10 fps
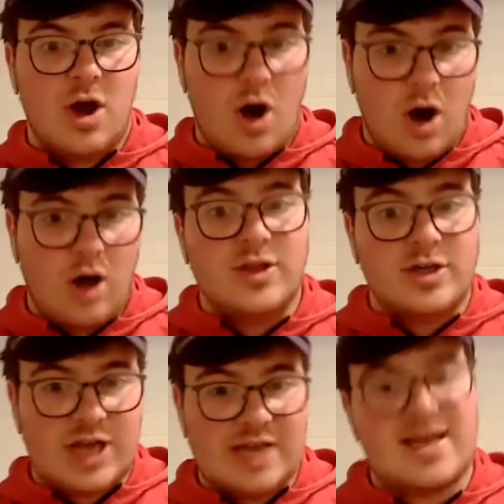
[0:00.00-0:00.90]
on the
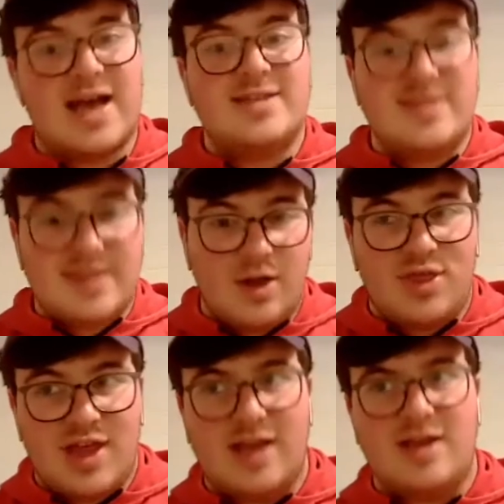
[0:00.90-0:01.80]
Jets. I still
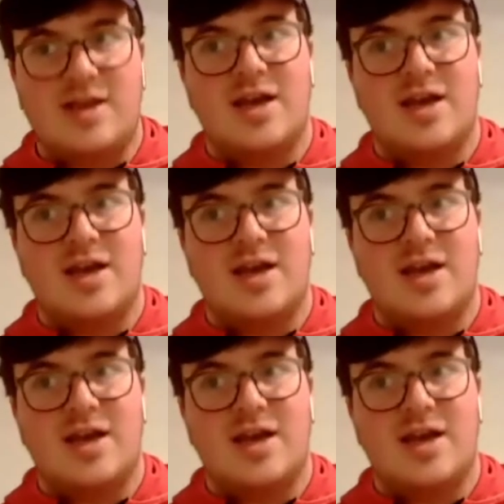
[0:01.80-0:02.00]
think